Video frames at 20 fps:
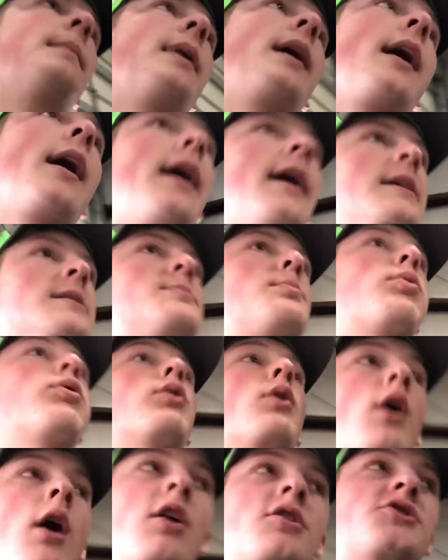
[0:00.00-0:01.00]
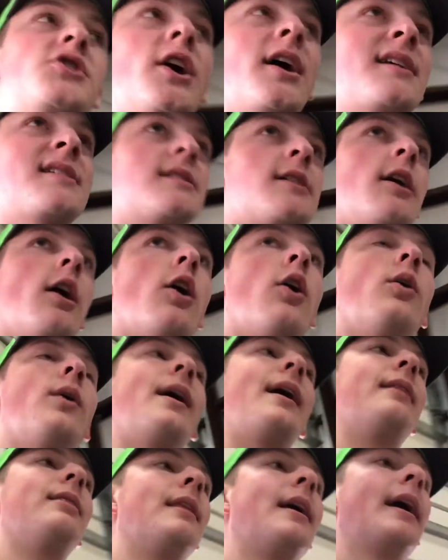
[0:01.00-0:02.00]
as projects go.
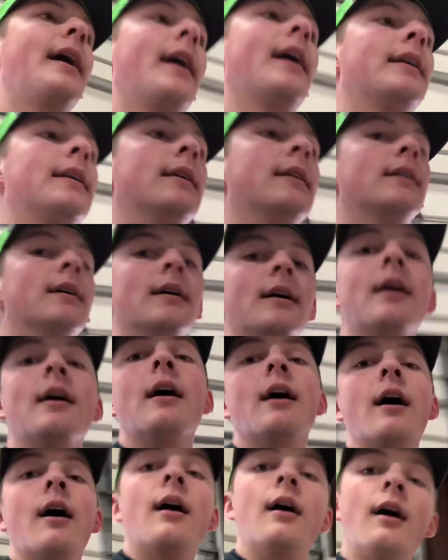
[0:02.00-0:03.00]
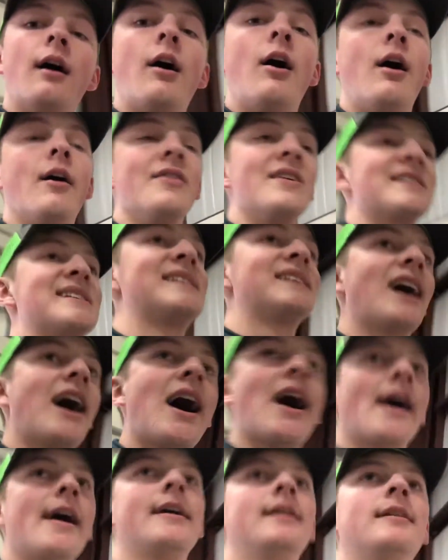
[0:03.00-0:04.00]
And then on the side,